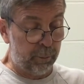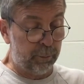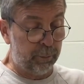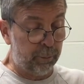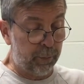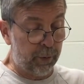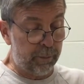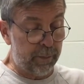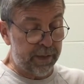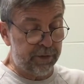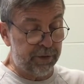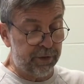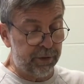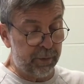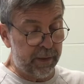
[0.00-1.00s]
put my
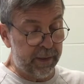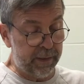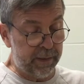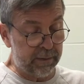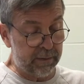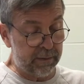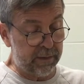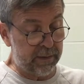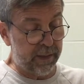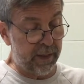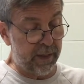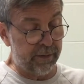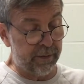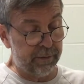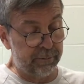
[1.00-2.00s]
two ends
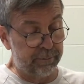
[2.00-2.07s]
together.